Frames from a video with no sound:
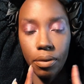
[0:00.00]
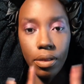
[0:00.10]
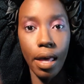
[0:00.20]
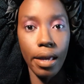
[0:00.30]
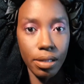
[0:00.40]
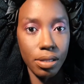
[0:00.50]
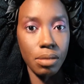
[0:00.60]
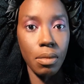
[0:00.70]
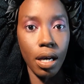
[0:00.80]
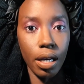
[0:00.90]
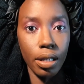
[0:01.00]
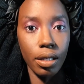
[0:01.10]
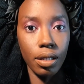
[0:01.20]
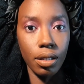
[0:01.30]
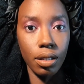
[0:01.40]
that is
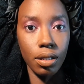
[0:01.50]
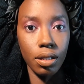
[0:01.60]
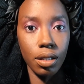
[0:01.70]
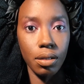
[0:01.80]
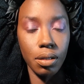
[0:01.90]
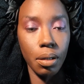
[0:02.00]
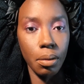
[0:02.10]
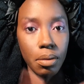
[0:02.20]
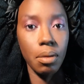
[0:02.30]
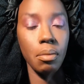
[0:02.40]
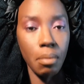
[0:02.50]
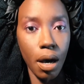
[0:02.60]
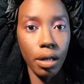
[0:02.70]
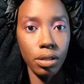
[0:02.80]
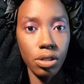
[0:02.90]
my
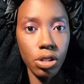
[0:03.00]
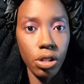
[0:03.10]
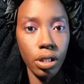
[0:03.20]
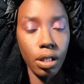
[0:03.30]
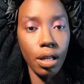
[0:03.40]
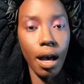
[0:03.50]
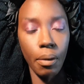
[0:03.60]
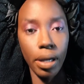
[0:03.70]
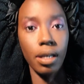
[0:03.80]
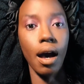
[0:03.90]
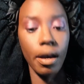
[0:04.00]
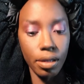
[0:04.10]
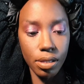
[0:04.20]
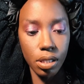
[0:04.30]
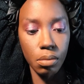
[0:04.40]
modeling journey and how I got
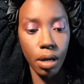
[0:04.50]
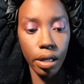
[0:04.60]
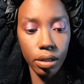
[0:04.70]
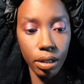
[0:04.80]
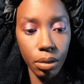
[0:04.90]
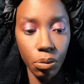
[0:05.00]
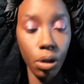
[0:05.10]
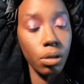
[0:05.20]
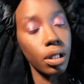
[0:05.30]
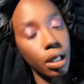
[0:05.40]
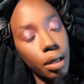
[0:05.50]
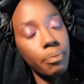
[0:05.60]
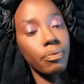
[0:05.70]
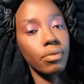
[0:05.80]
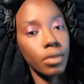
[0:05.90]
into modeling, both
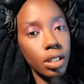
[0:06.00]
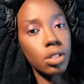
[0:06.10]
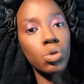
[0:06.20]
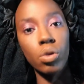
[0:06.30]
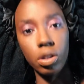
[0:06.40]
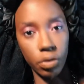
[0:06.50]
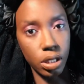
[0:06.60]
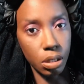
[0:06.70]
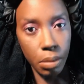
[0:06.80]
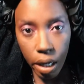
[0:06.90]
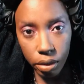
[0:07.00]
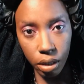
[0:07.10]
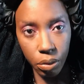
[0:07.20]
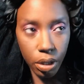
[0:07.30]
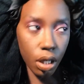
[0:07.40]
sort of into
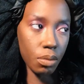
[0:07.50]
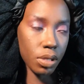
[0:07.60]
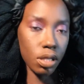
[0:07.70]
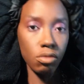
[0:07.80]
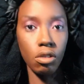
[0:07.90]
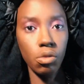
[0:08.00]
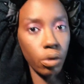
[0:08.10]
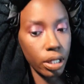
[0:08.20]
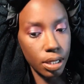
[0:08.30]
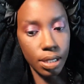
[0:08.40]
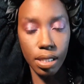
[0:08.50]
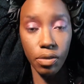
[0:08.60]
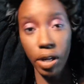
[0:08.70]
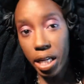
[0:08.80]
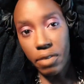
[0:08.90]
modeling. When it comes to runways and
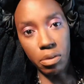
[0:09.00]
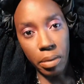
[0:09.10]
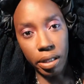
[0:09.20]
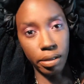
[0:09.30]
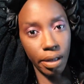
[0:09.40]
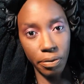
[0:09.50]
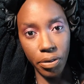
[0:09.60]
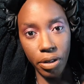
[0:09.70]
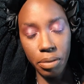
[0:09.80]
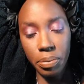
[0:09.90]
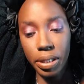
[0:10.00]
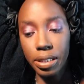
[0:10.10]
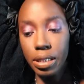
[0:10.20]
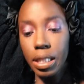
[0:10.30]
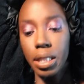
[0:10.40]
stuff, I never made it that far,
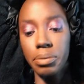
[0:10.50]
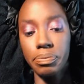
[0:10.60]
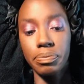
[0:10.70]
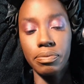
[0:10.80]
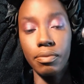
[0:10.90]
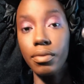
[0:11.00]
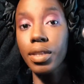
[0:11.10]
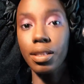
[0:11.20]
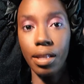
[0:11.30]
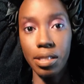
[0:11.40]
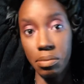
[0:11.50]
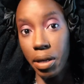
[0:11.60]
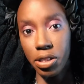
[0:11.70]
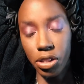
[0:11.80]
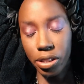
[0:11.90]
but that's
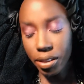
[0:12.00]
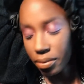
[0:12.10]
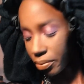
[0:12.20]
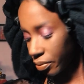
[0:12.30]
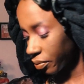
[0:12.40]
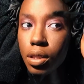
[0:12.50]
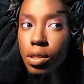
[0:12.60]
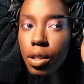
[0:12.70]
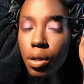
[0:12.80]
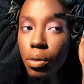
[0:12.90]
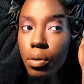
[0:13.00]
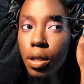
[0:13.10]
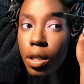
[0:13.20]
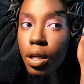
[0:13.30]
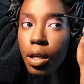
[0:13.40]
my journey.
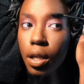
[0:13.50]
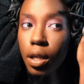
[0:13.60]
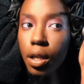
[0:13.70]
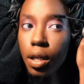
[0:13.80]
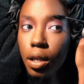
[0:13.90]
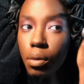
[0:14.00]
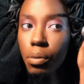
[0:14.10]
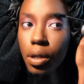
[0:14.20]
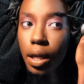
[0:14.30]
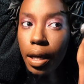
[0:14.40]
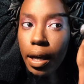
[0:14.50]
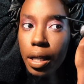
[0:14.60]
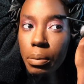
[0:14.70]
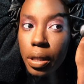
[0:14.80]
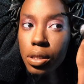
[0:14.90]
So when I
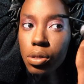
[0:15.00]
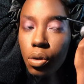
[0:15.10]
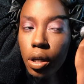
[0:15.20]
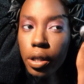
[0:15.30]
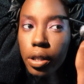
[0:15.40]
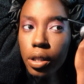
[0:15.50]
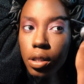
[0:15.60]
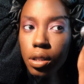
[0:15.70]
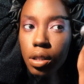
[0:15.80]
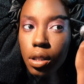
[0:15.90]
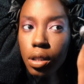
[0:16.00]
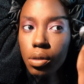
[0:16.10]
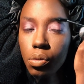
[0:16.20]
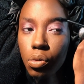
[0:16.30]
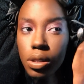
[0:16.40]
had my daughter,
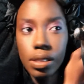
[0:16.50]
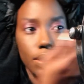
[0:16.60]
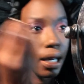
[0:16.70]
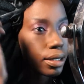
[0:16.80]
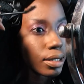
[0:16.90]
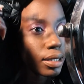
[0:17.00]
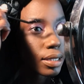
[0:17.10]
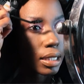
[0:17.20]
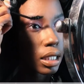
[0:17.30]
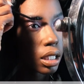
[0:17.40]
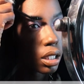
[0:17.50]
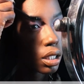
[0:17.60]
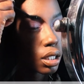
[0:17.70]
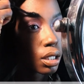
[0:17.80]
it was not easy.